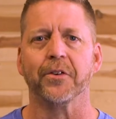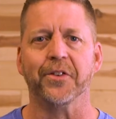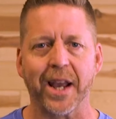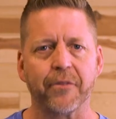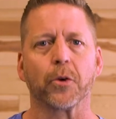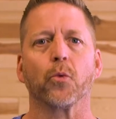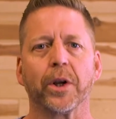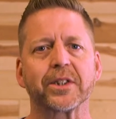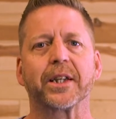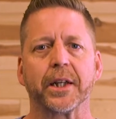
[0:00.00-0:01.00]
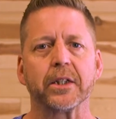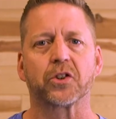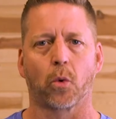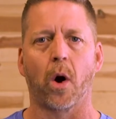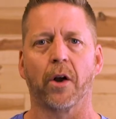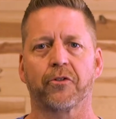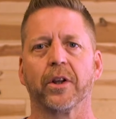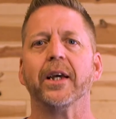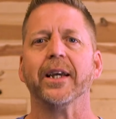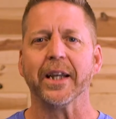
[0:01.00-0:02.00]
David risked getting squashed
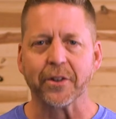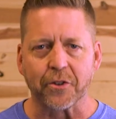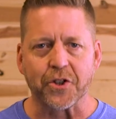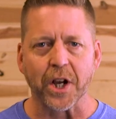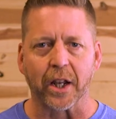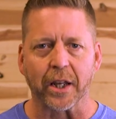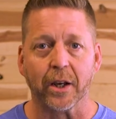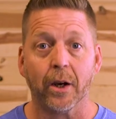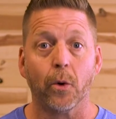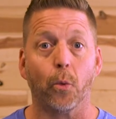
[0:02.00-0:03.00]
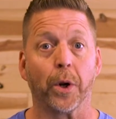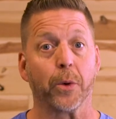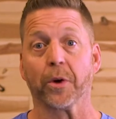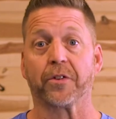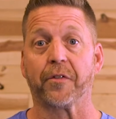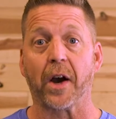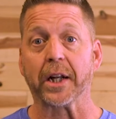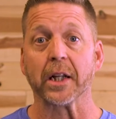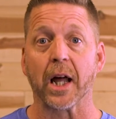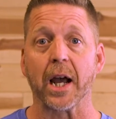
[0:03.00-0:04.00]
into jelly when he went to
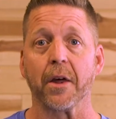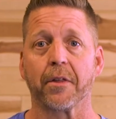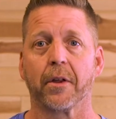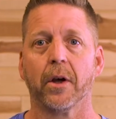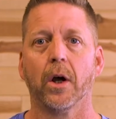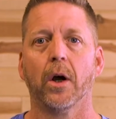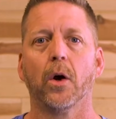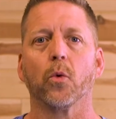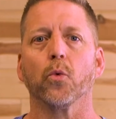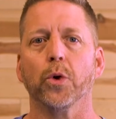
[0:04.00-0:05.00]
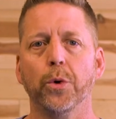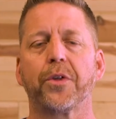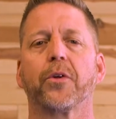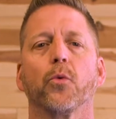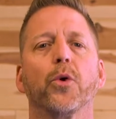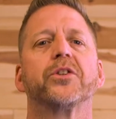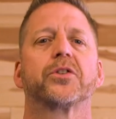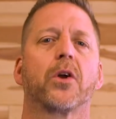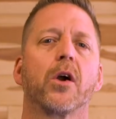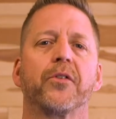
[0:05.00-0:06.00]
fight Goliath. Ruth risked
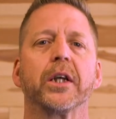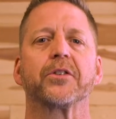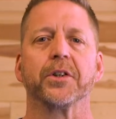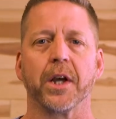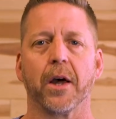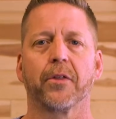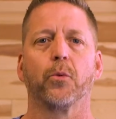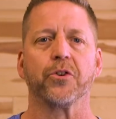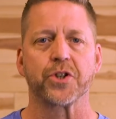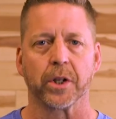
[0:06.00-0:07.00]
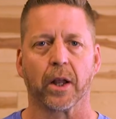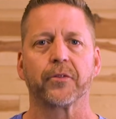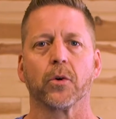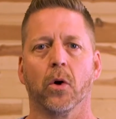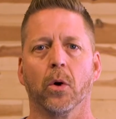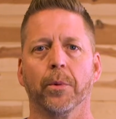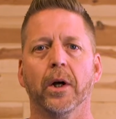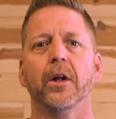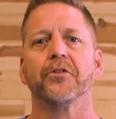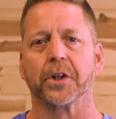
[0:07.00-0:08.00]
starving to death when she left her home
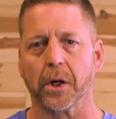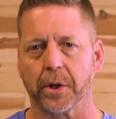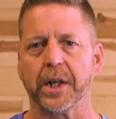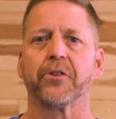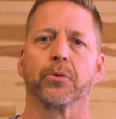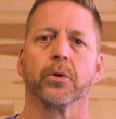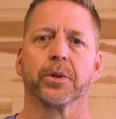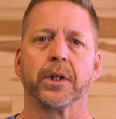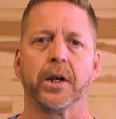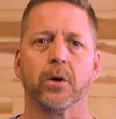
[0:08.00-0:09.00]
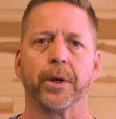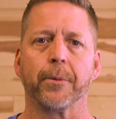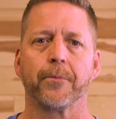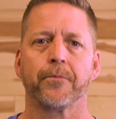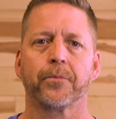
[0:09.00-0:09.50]
to go to Israel with Naomi.